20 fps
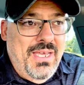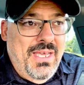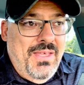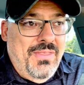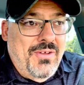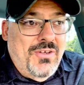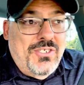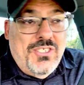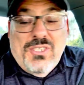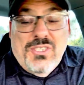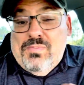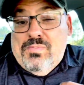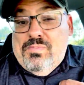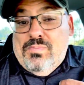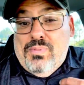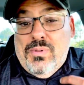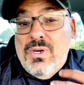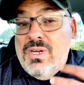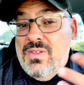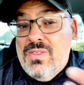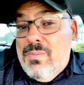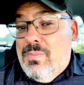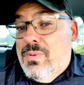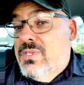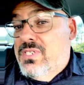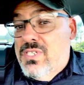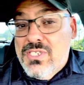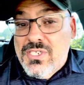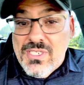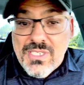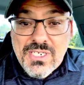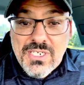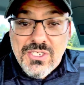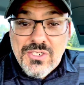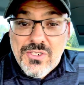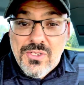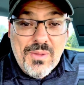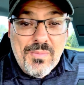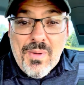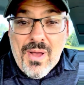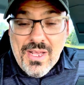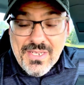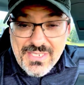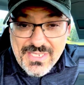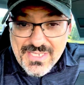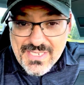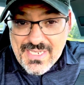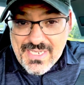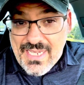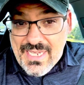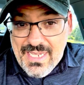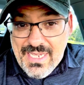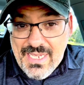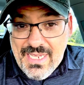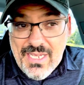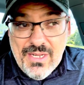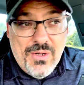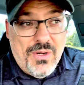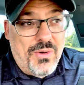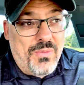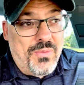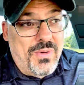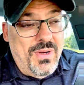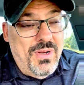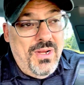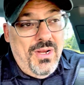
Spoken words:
they're just put in the position because of the boss's kid or